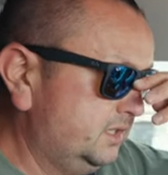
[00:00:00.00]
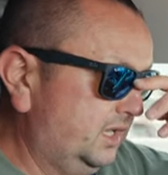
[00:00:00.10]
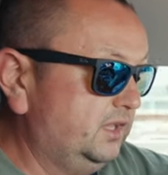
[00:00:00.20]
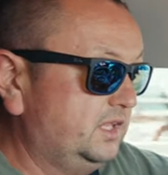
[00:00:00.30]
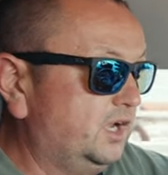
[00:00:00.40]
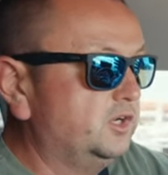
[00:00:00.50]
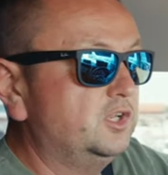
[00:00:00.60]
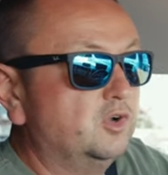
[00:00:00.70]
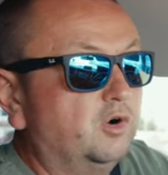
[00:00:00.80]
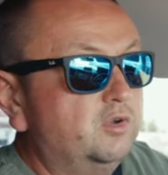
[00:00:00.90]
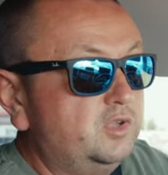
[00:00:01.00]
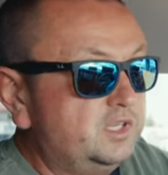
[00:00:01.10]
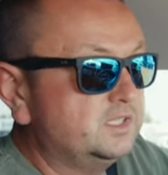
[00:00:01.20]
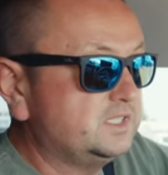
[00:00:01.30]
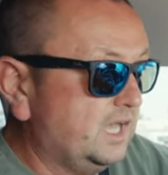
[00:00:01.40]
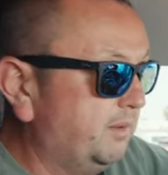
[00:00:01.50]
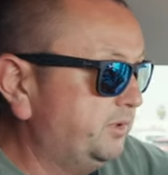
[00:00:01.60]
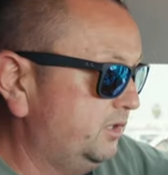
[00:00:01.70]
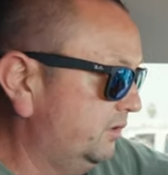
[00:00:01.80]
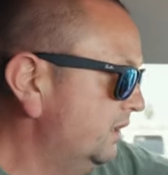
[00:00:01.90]
they, they're gonna know you didn't stop,
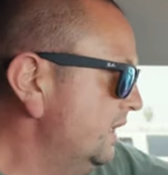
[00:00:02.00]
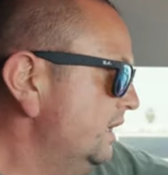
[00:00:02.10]
you know?